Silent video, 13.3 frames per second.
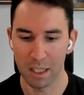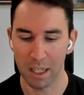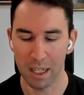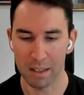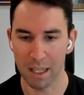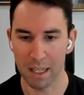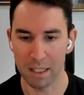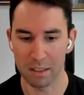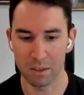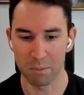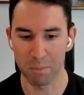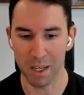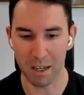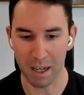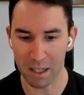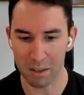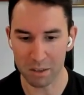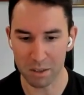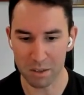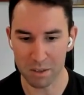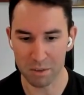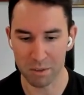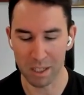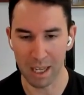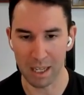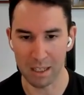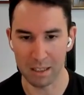And that no matter how good you
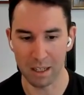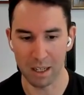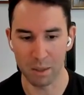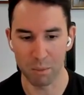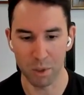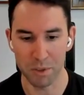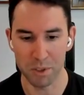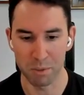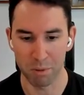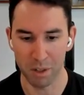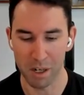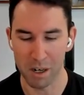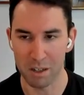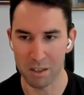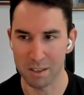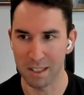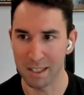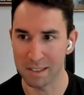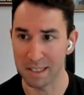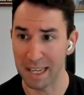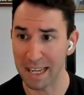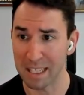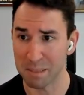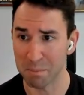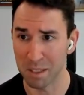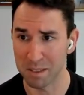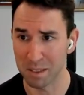get, I want to prioritize and
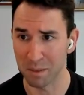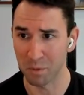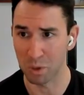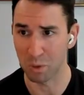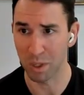ask myself the